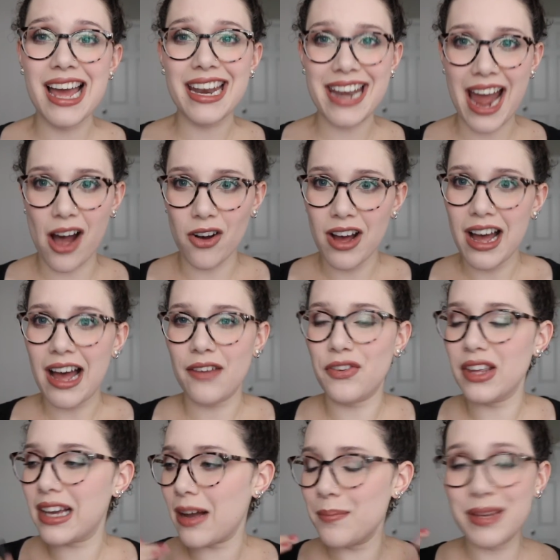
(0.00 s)
Now, I
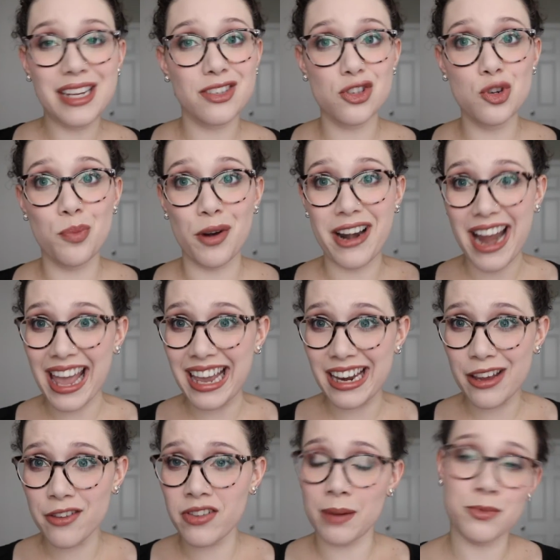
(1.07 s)
feel like I'm being super
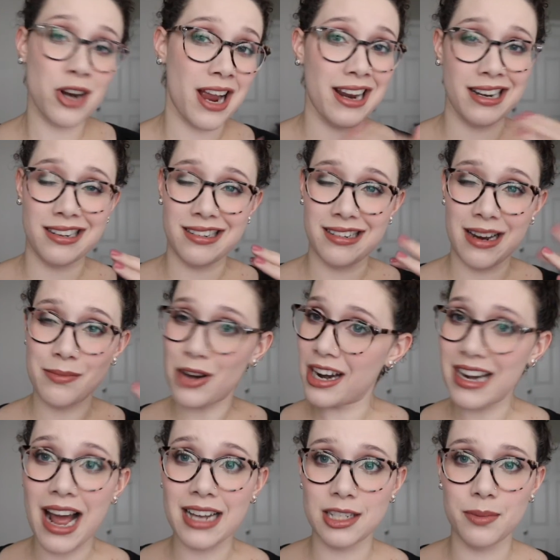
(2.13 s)
negative and I'm
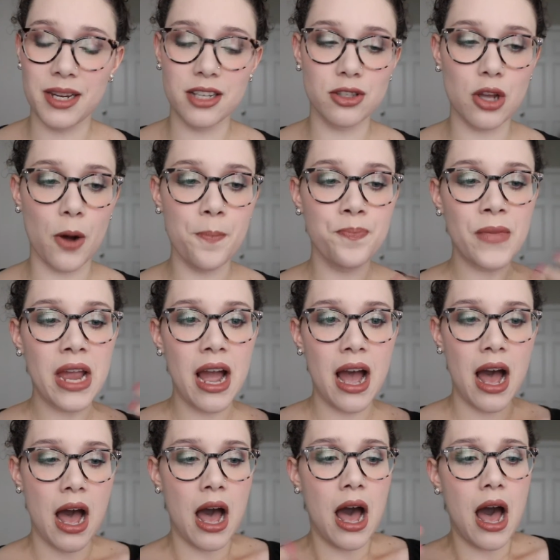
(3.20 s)
trying not to be. So
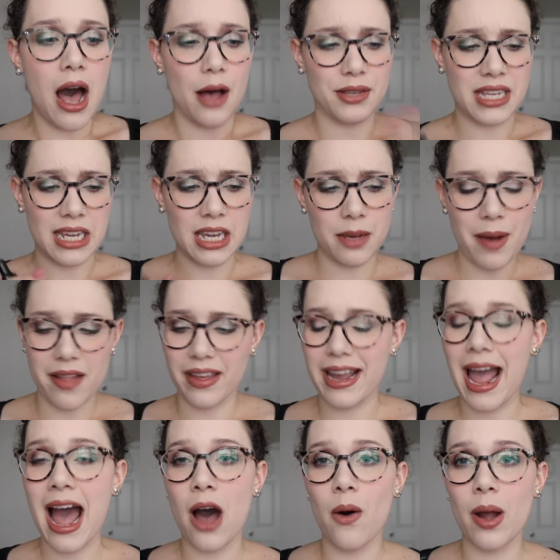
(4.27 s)
I was thinking about like
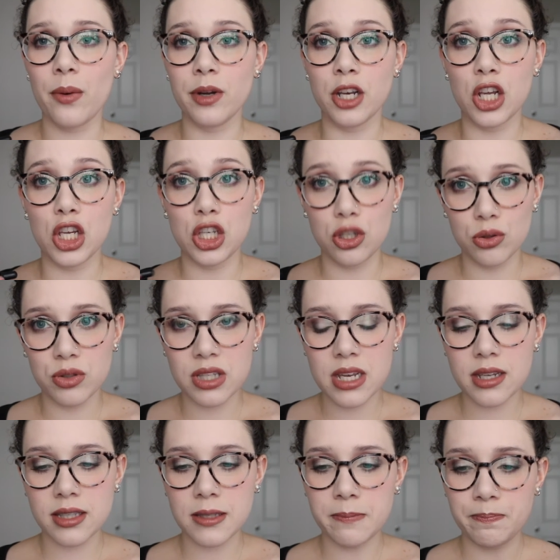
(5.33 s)
how I would use
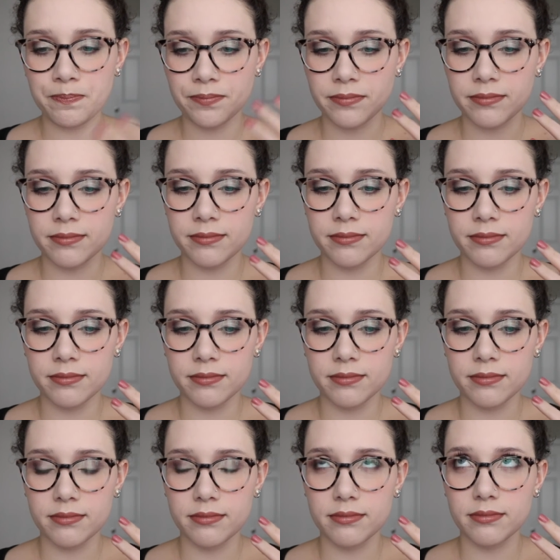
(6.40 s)
this,
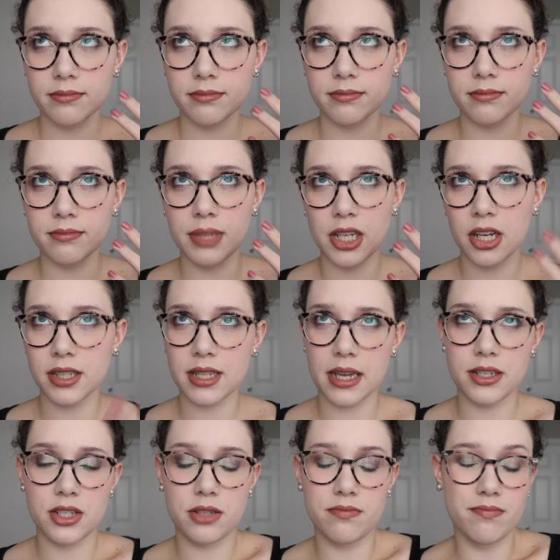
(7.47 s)
because
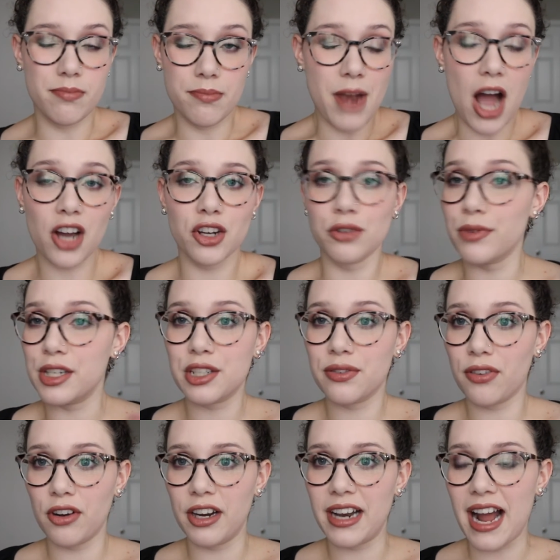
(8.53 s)
I'm not going to reach
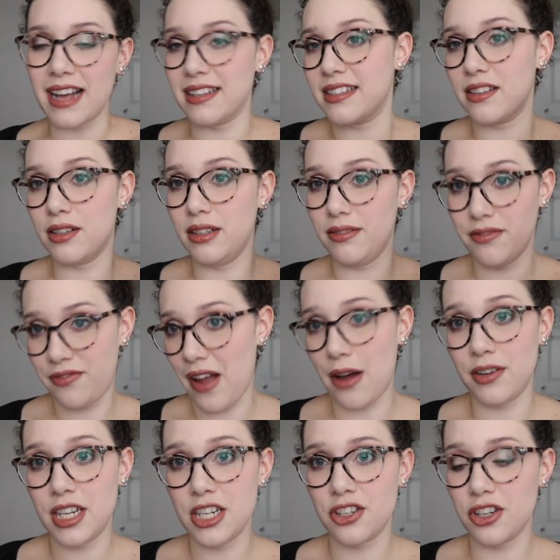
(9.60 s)
for it as a
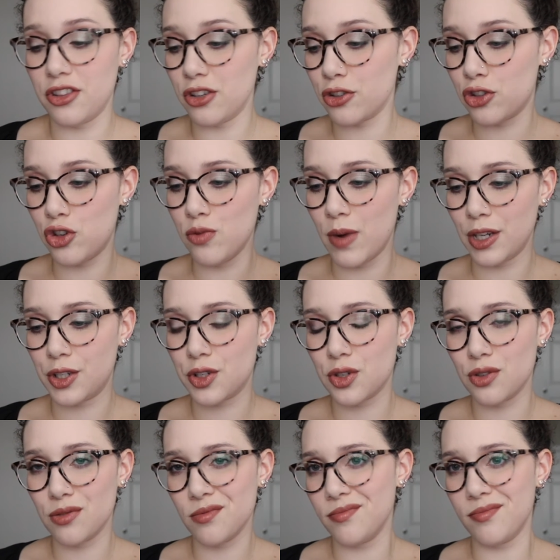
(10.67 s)
foundation. There's too
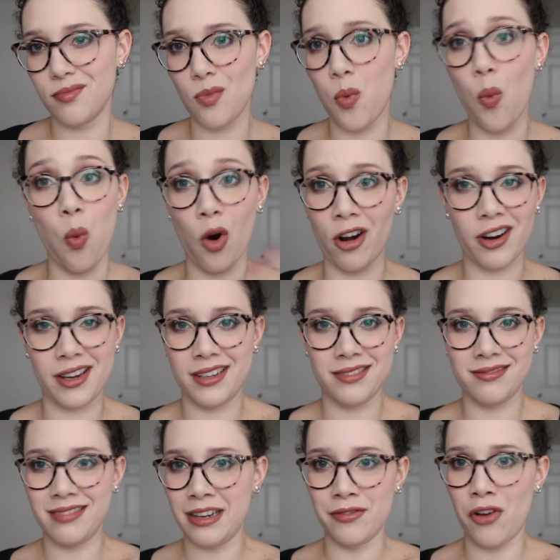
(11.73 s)
much work
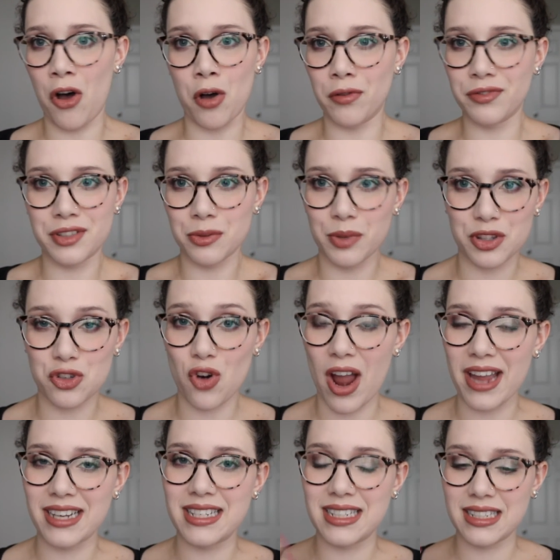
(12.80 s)
involved with
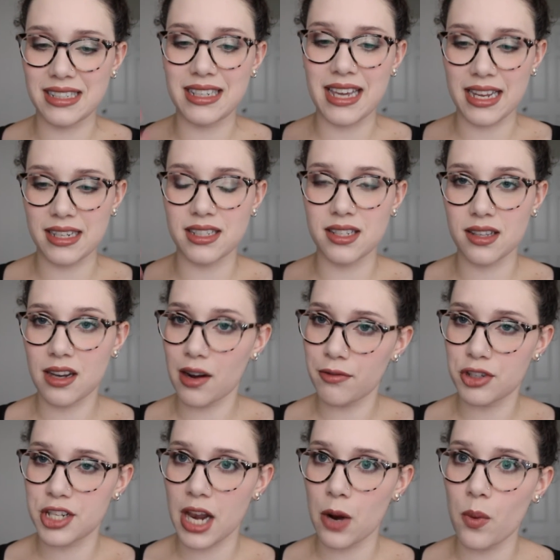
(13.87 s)
trying to get it to the
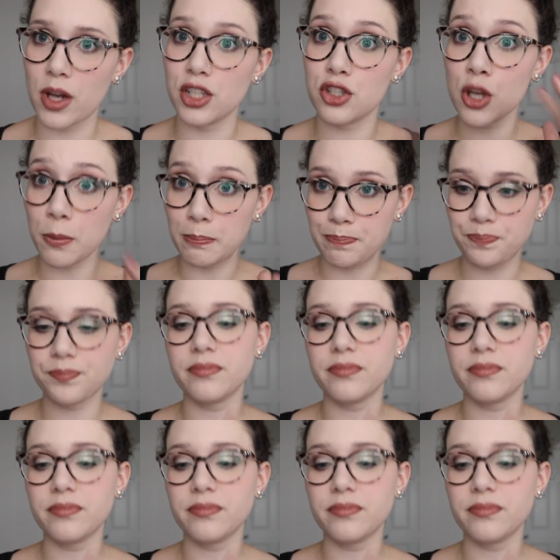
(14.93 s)
coverage that I want. So